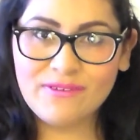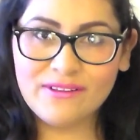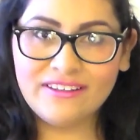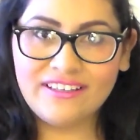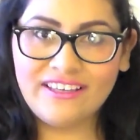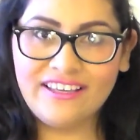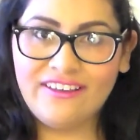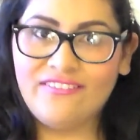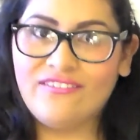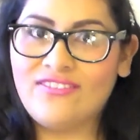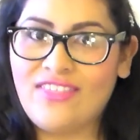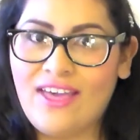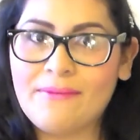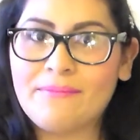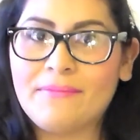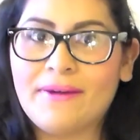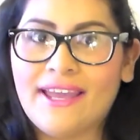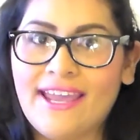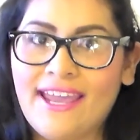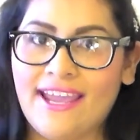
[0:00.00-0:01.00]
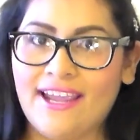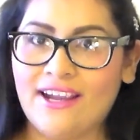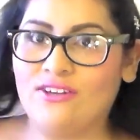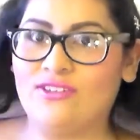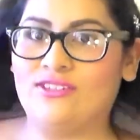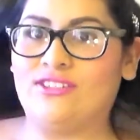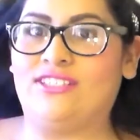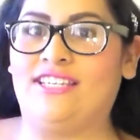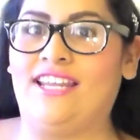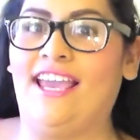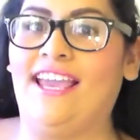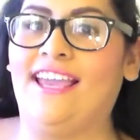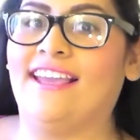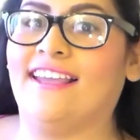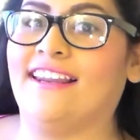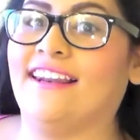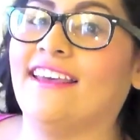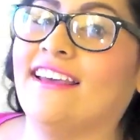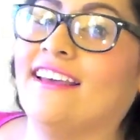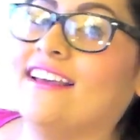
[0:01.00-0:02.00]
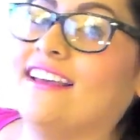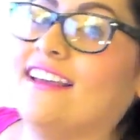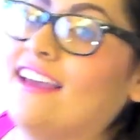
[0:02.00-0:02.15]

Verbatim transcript: believe that my hair stayed.